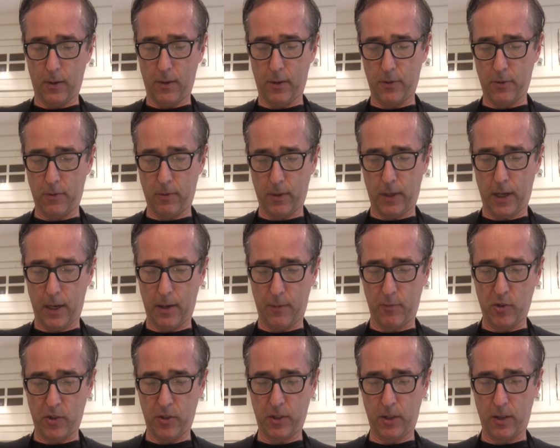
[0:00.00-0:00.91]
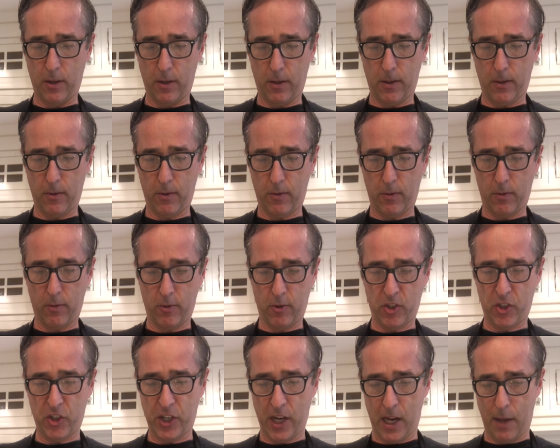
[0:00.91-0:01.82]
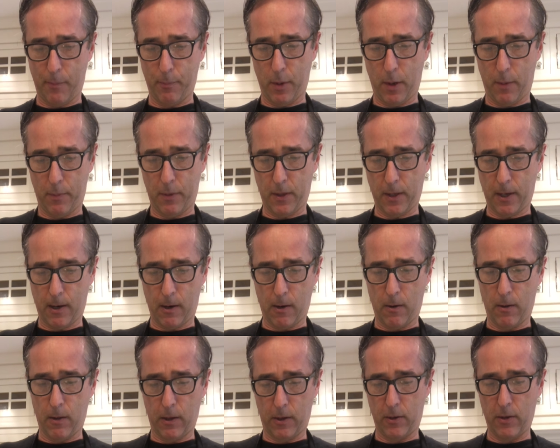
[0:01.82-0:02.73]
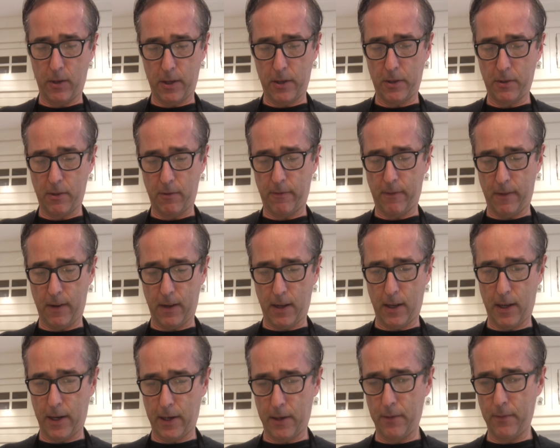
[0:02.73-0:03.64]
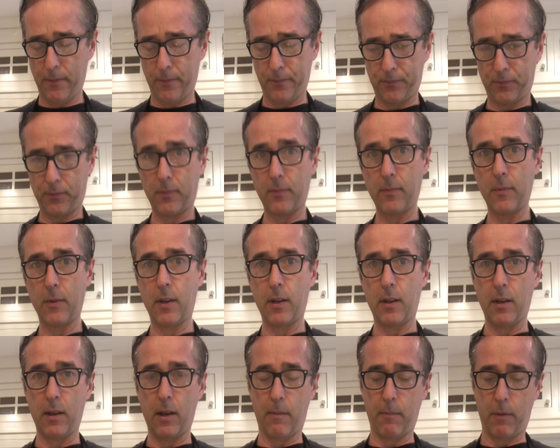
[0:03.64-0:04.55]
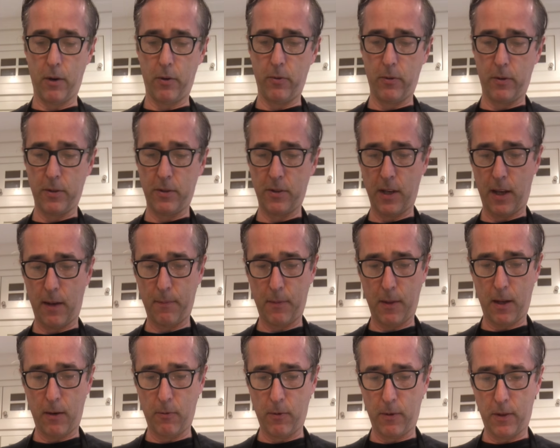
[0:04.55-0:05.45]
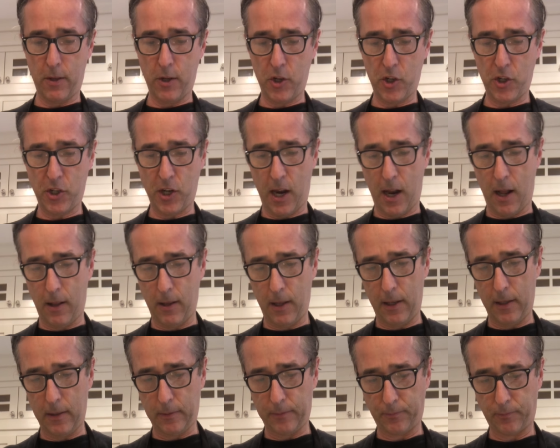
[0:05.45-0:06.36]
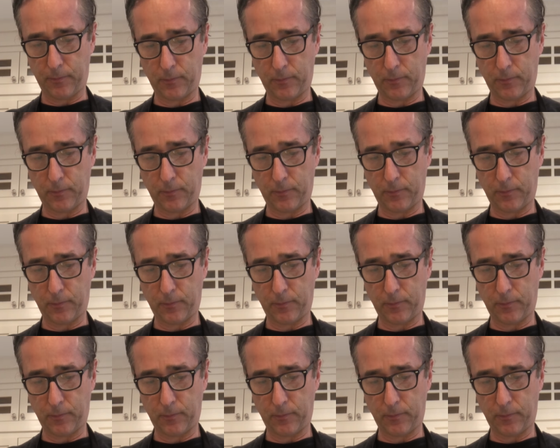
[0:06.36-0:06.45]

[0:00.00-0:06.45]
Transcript: So again, I'm just gonna chop up the garlic nice and fine. I'm gonna do the same thing with the shallot.